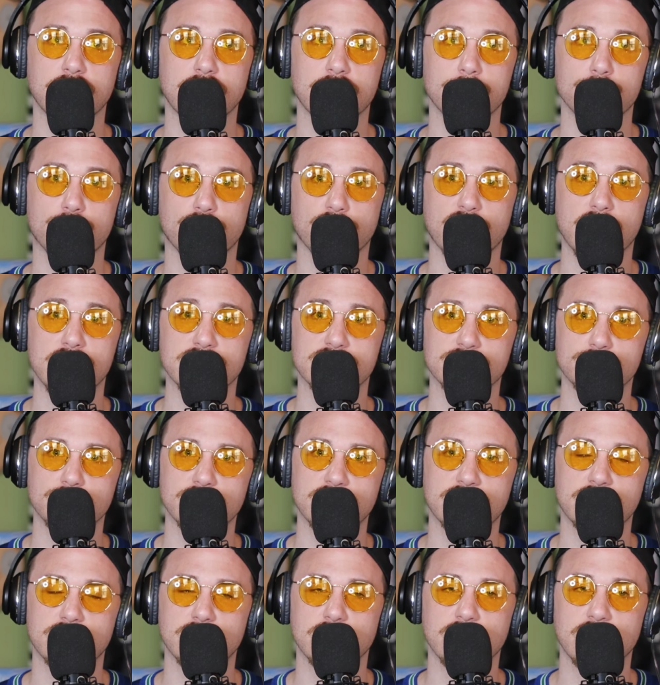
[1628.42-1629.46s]
impressed
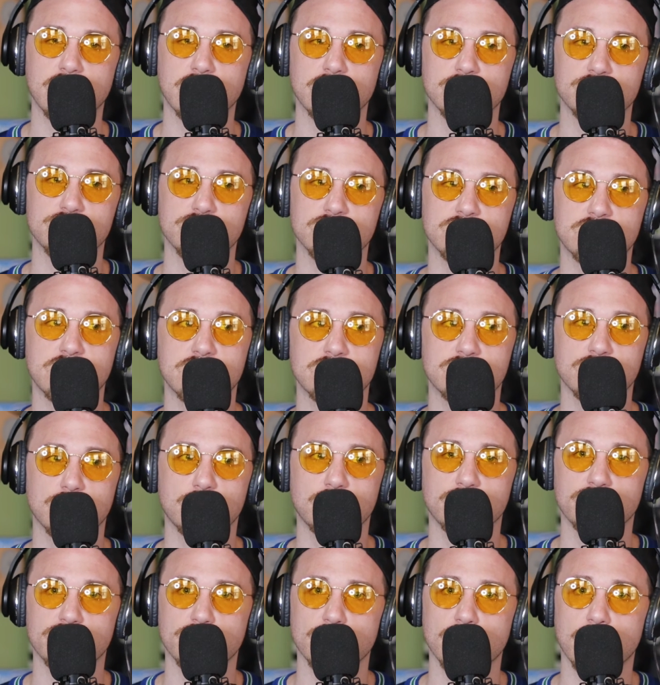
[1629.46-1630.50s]
with just his
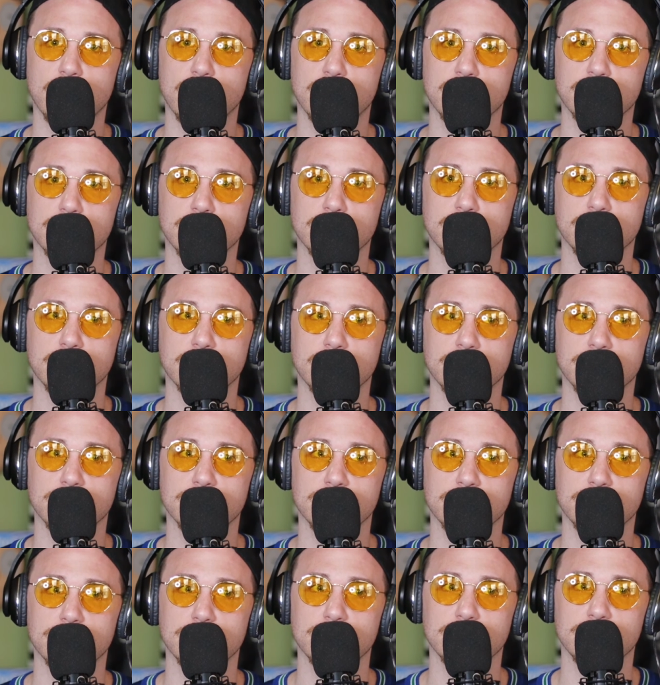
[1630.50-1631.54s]
overall
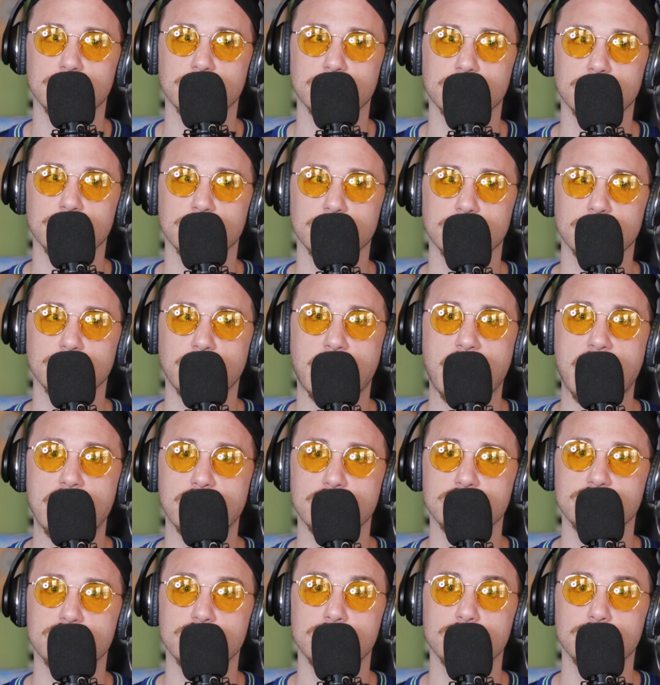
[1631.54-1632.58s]

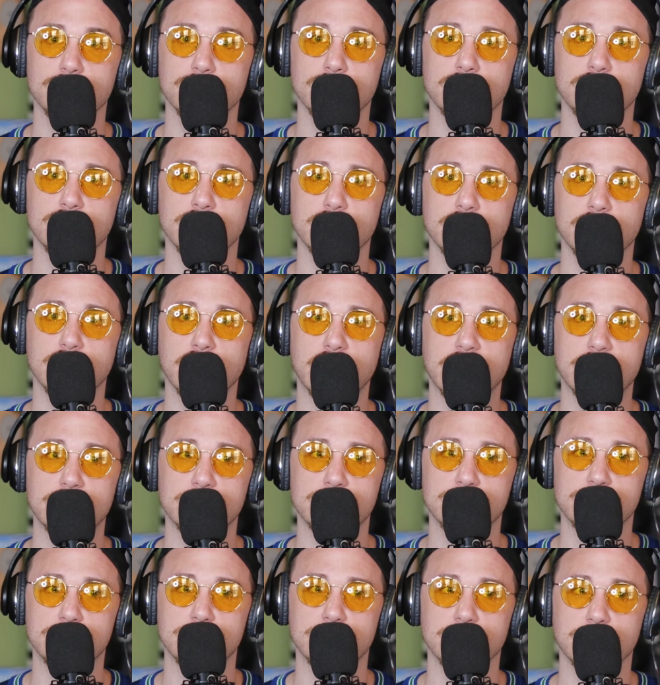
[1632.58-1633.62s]
attitude,
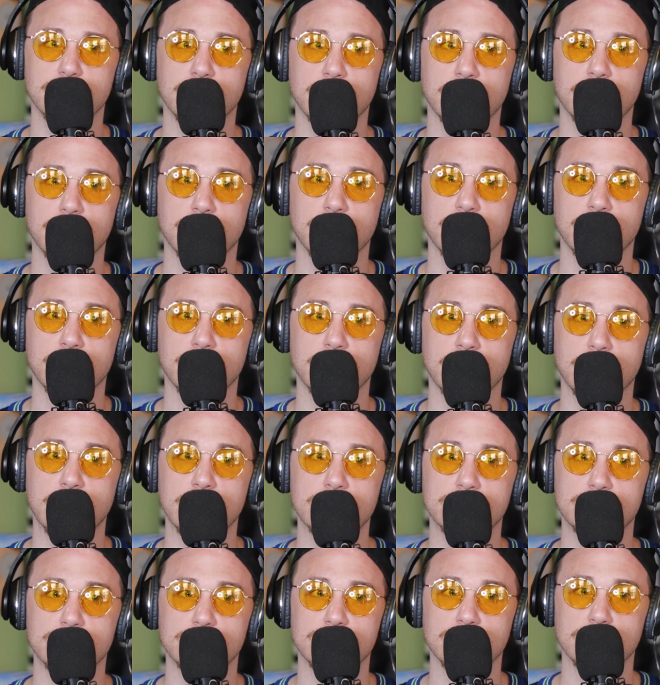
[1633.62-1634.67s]
his
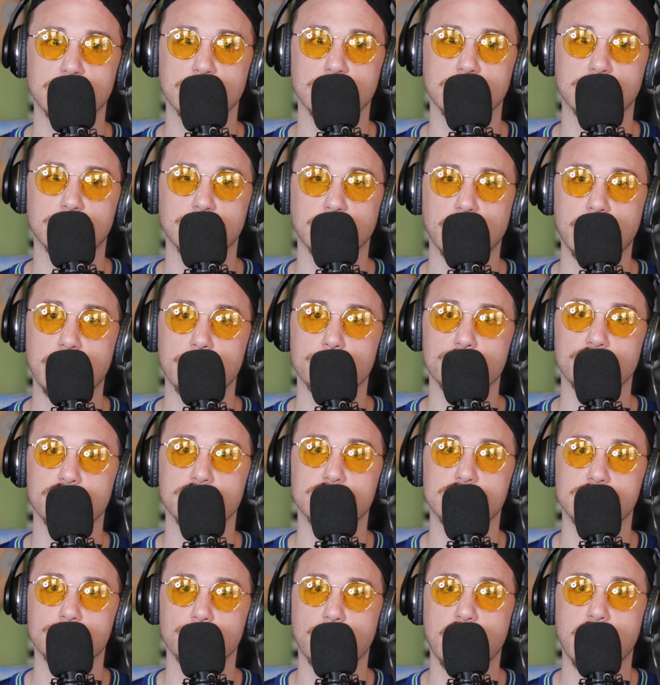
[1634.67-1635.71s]

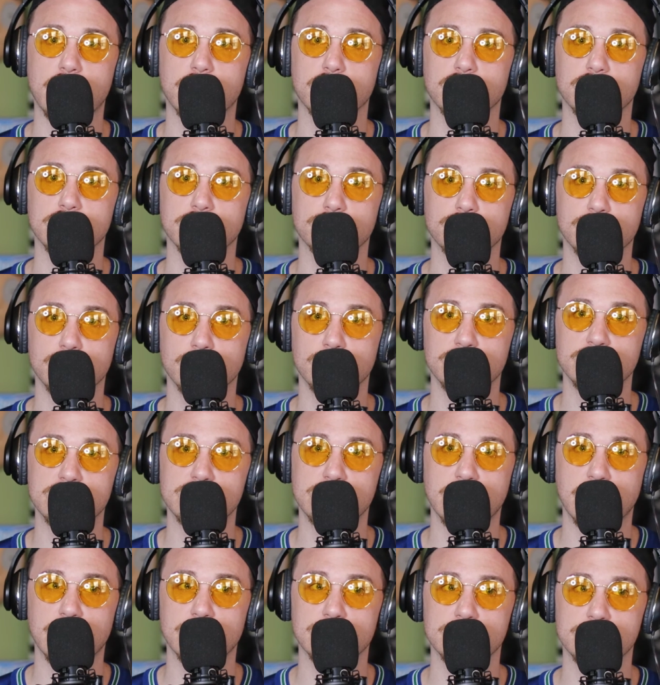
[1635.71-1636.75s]
glamorous smile. Even though
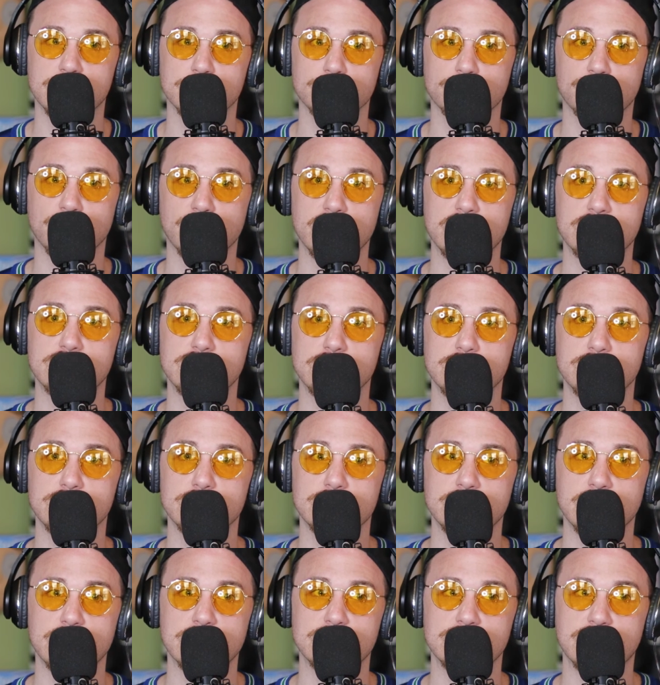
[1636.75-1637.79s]
he's got some
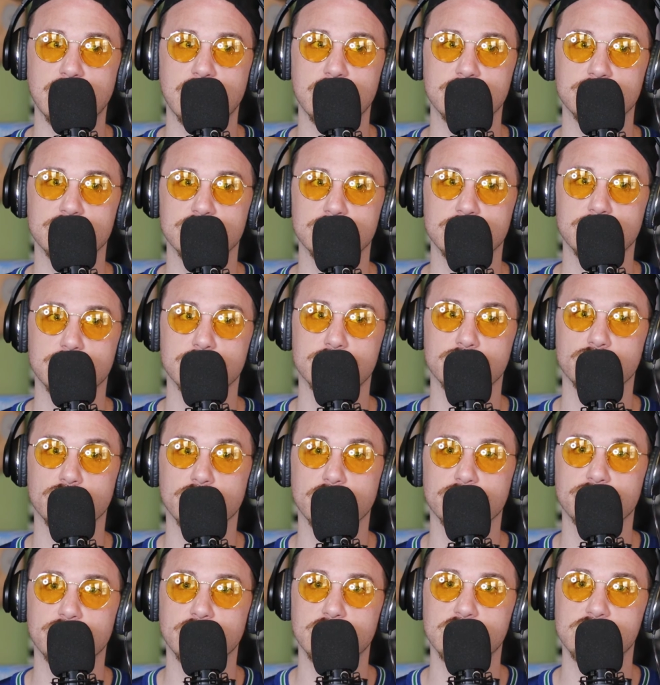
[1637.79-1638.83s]
braces, he's got just a
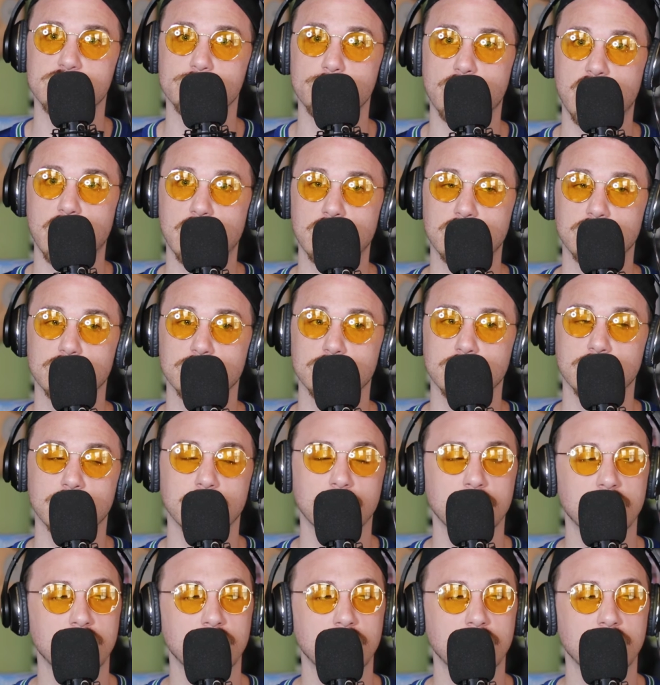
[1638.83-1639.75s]
terrific smile,